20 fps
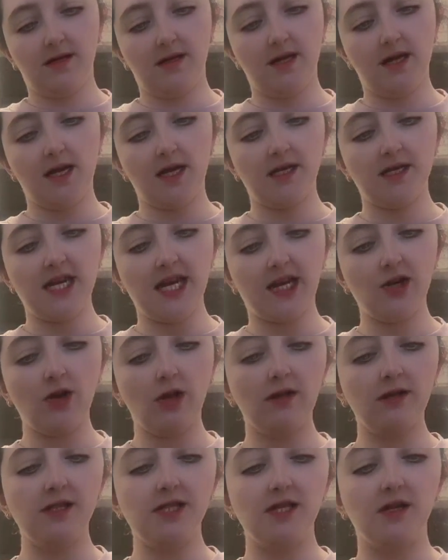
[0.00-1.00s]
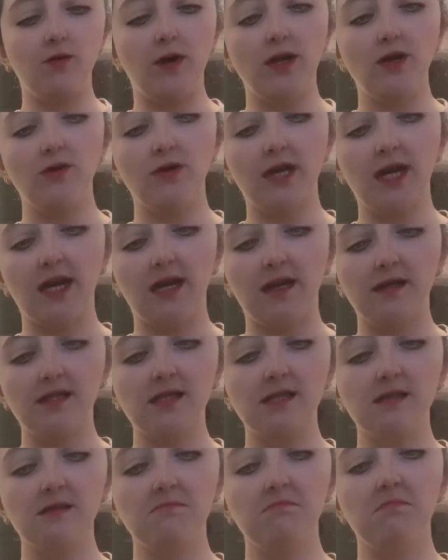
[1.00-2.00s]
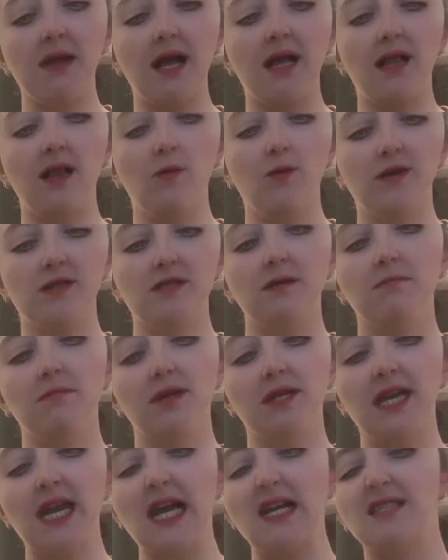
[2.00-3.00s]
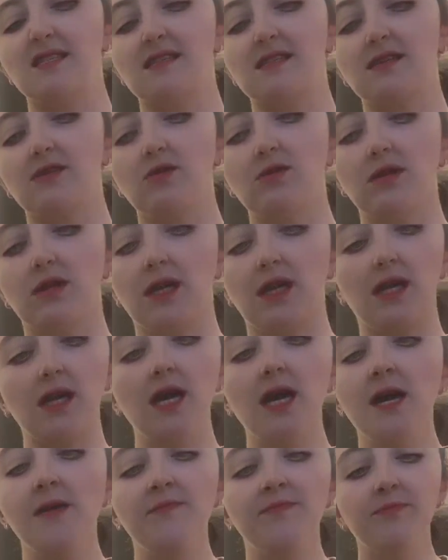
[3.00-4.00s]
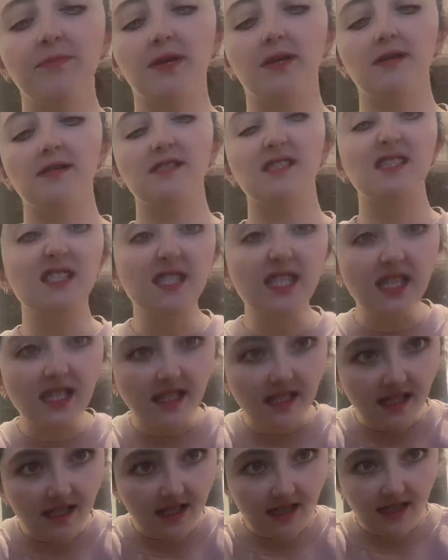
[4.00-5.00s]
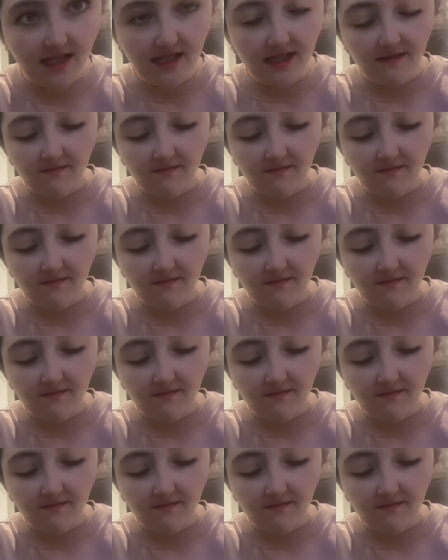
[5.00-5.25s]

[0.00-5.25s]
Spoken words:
a technology where you can smell what somebody else is cooking, because this